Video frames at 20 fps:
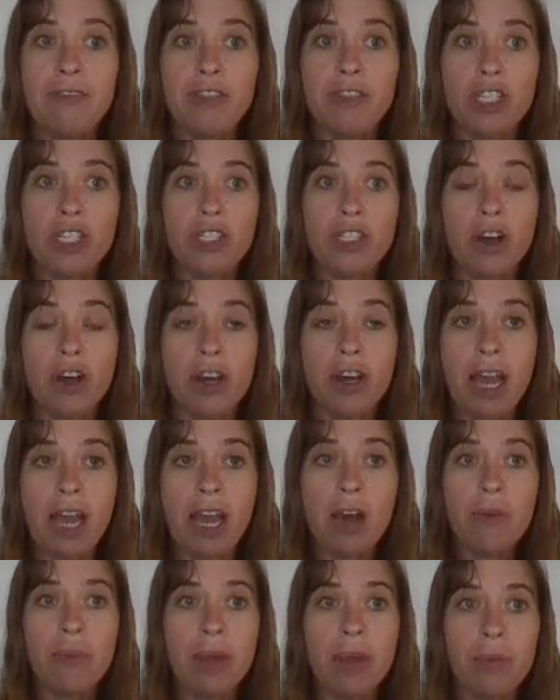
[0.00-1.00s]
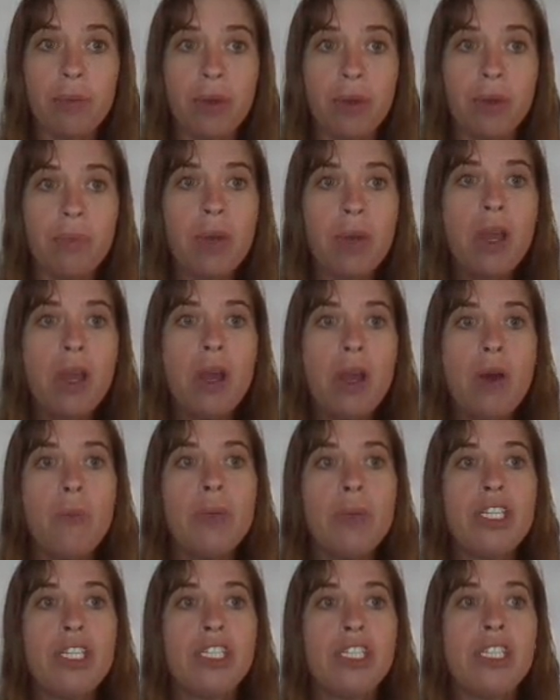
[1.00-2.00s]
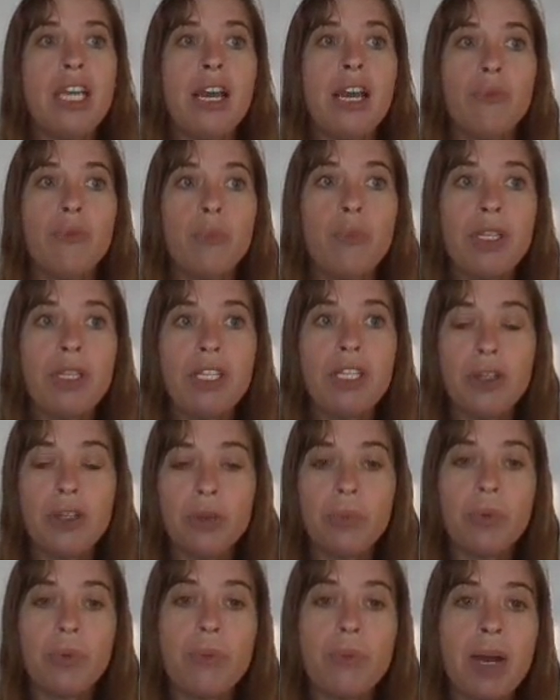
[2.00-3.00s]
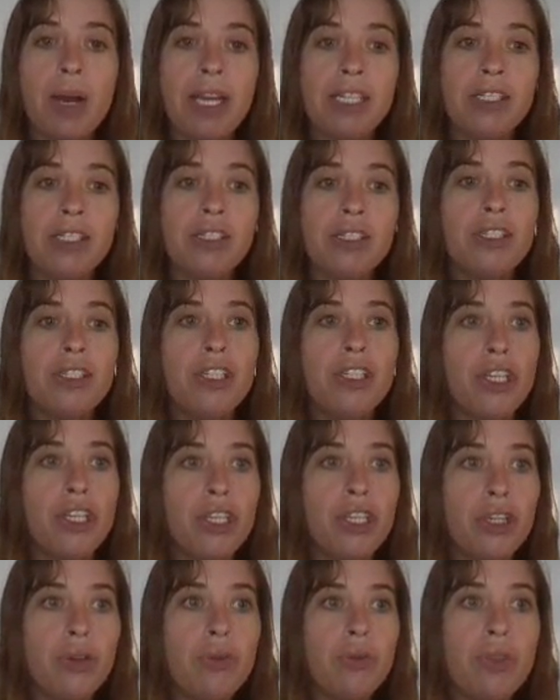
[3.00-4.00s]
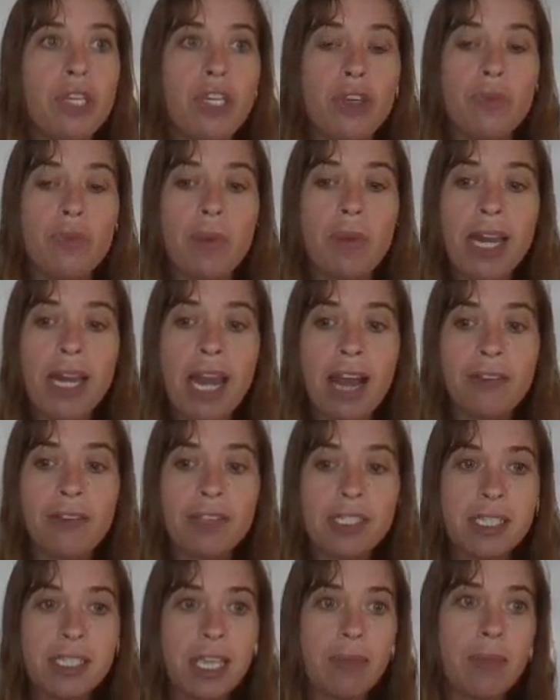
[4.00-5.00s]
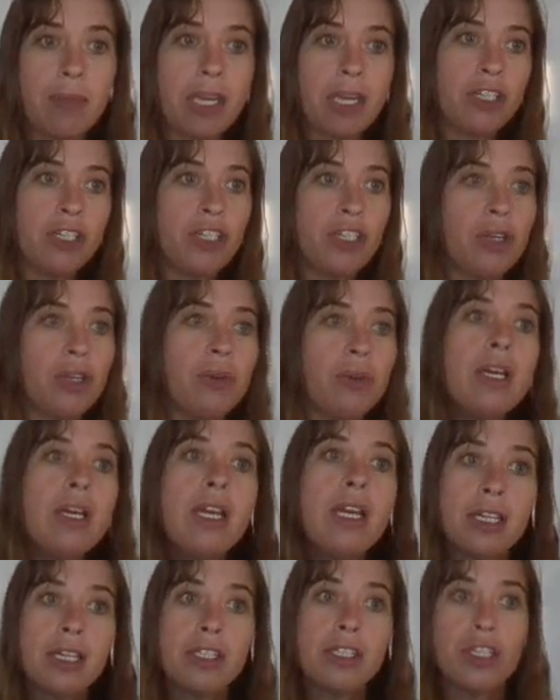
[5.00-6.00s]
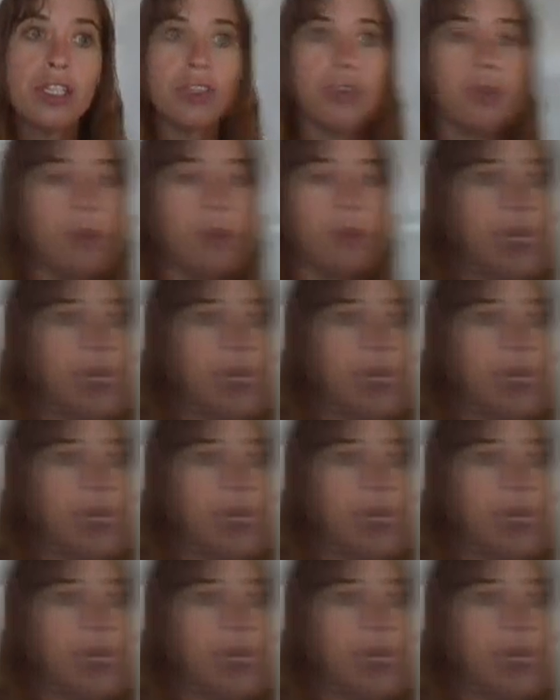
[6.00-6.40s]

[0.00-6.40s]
have just gone out in my room, which is a really good reminder to you that you might have the same issue. Excuse